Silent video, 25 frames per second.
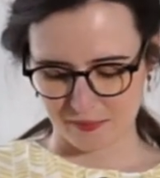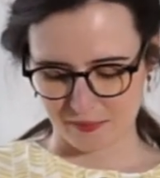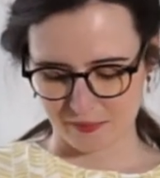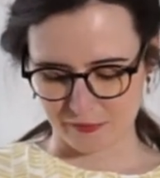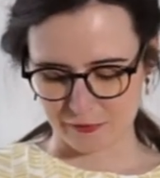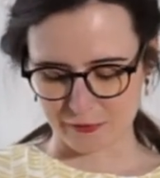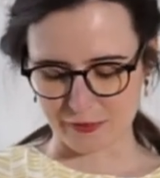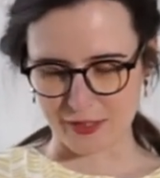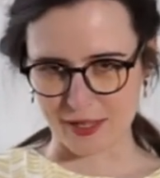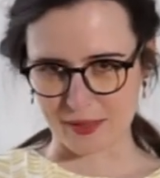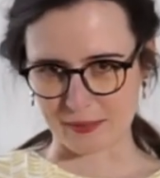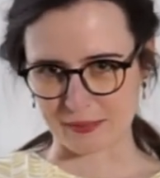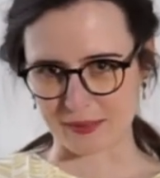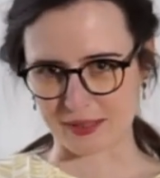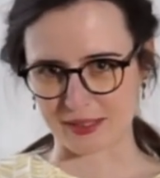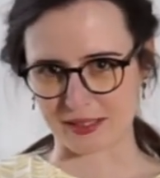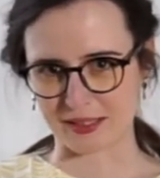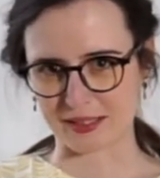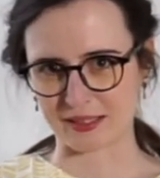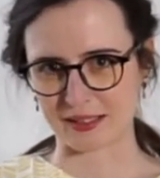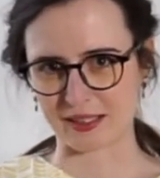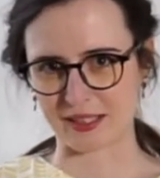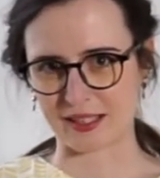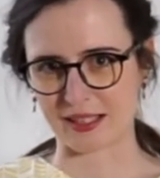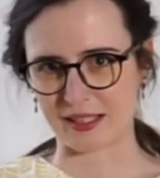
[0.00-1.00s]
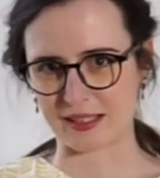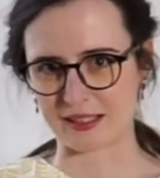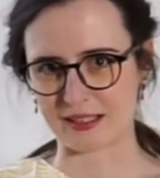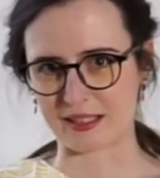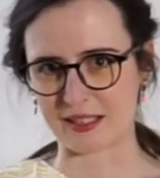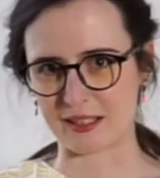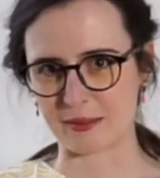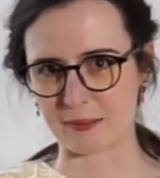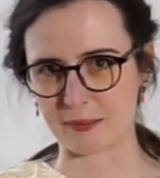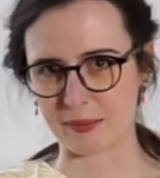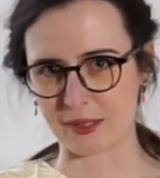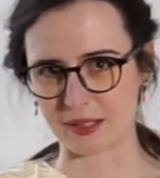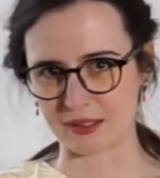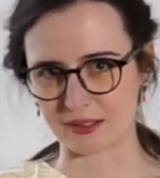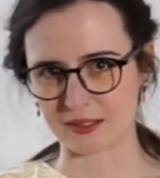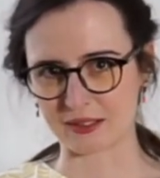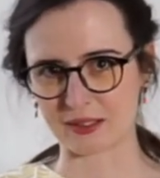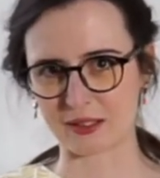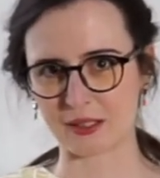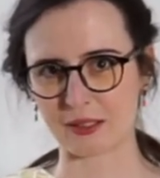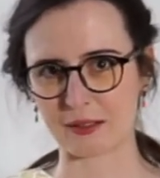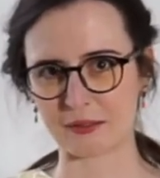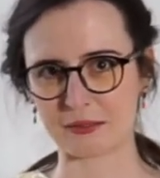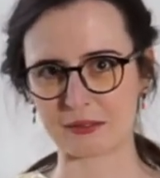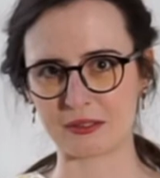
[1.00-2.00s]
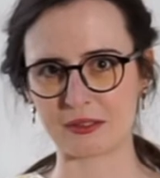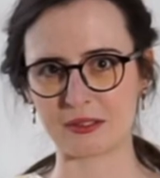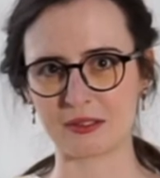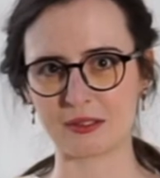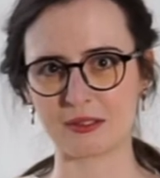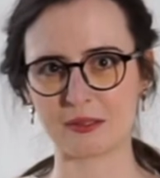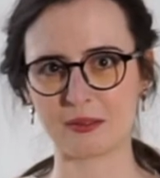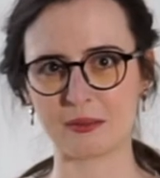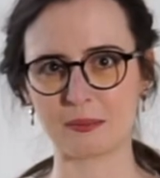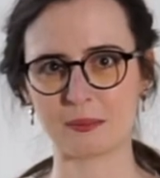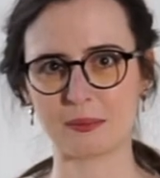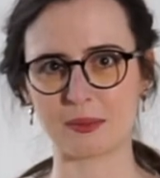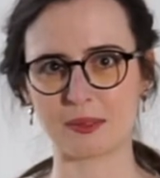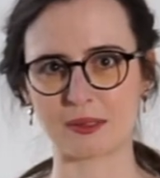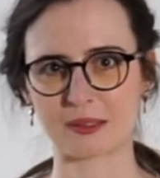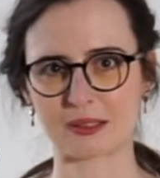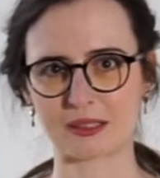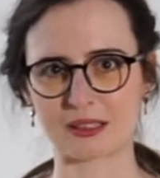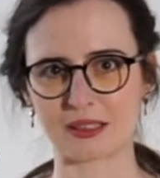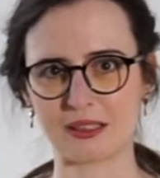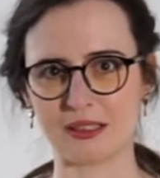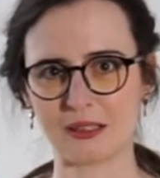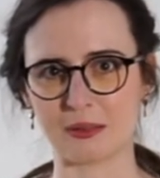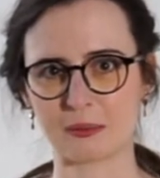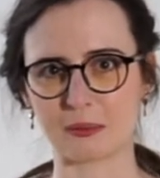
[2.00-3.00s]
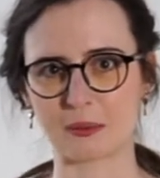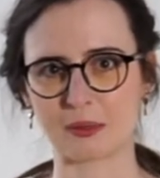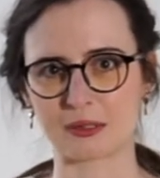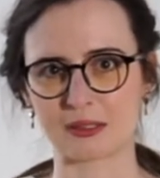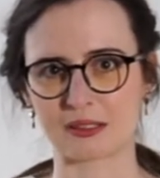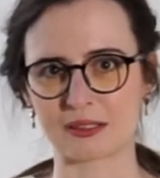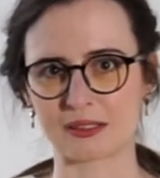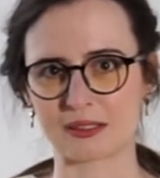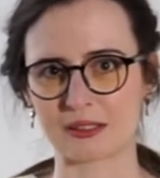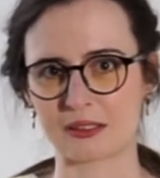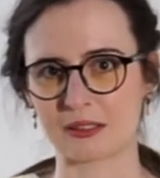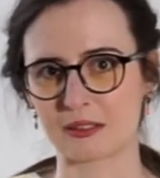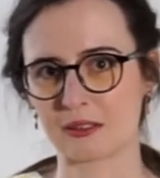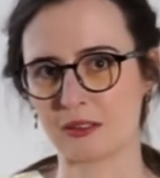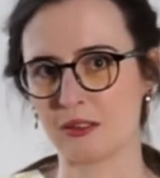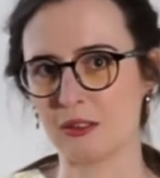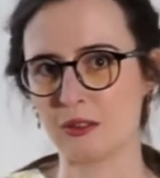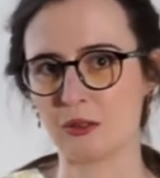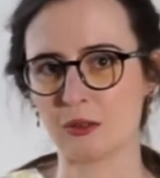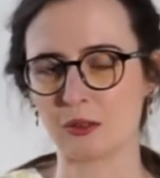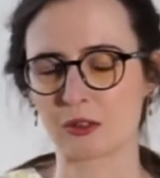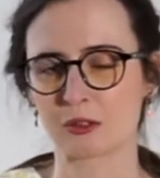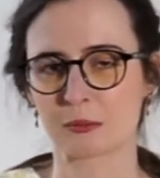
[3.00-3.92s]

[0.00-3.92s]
fabric at the button cover, but it wasn't a huge